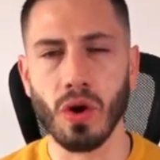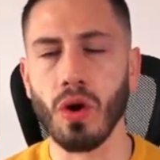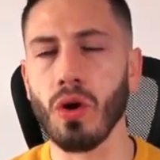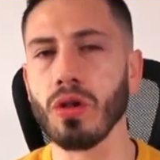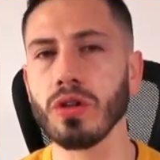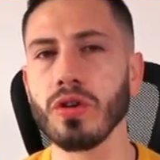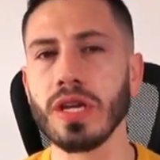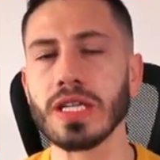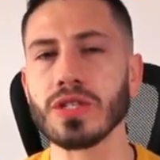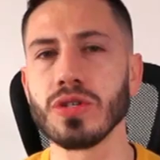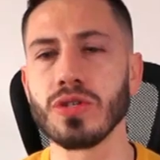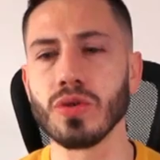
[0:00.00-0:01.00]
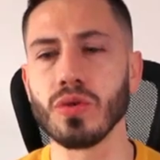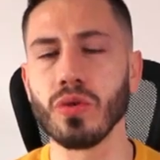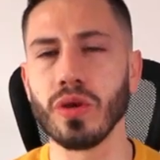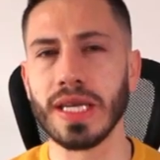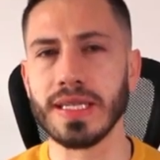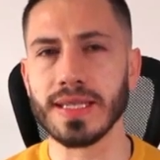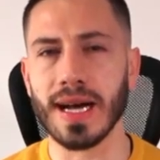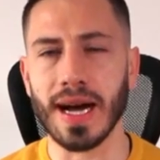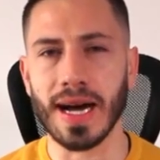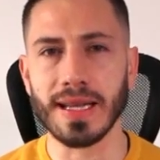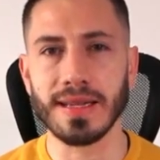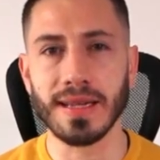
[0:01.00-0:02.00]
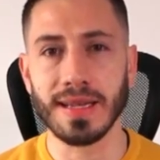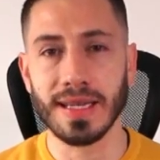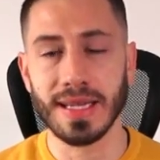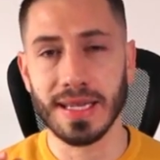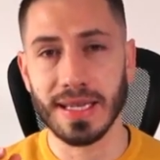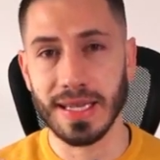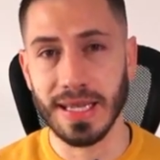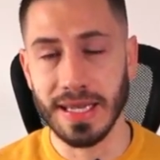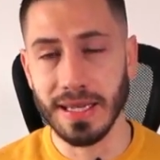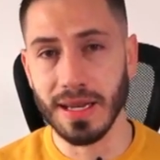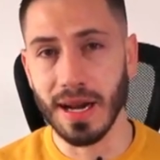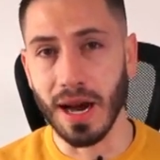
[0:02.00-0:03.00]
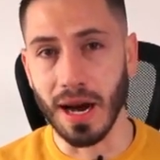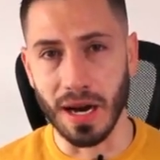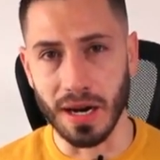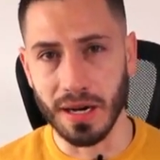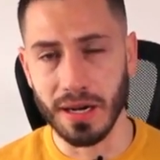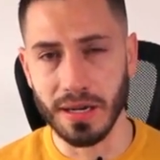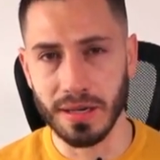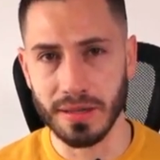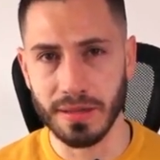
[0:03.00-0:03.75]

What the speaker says: all you need to do is add ER,